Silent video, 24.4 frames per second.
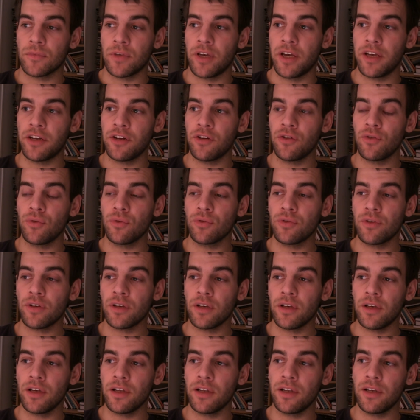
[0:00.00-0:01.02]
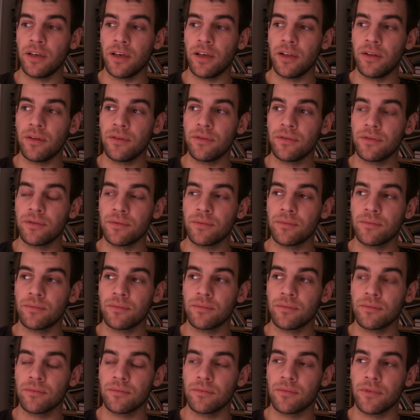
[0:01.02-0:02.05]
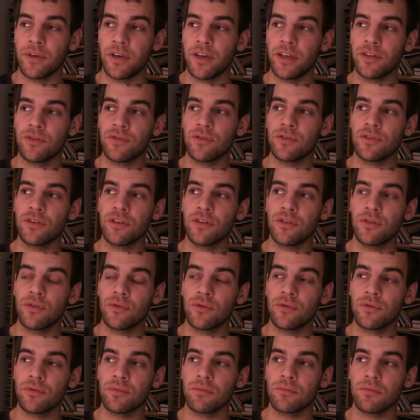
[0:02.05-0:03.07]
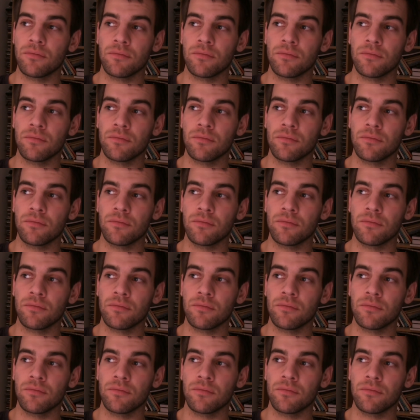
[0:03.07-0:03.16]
any news? Any else interesting news?